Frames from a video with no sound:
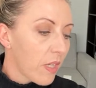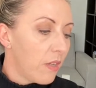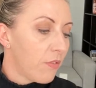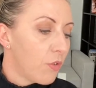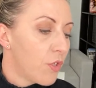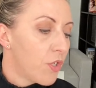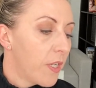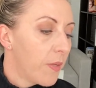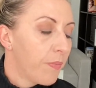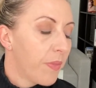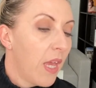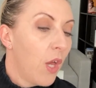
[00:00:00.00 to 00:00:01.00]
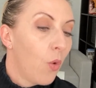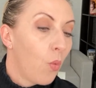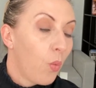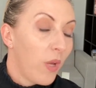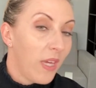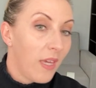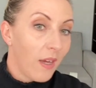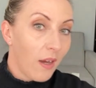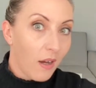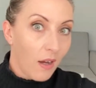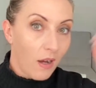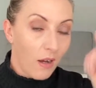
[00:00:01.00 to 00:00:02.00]
Of course you do. We
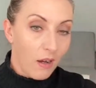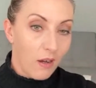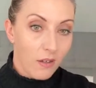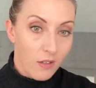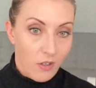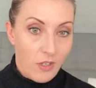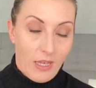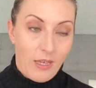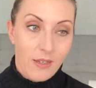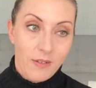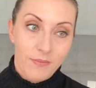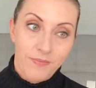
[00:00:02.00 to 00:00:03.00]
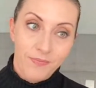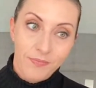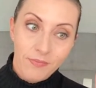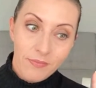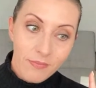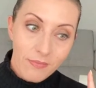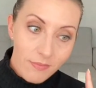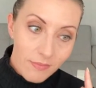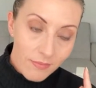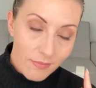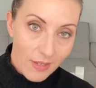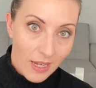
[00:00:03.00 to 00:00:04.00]
are looking
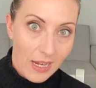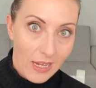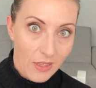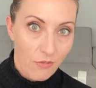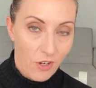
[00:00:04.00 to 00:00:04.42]
at the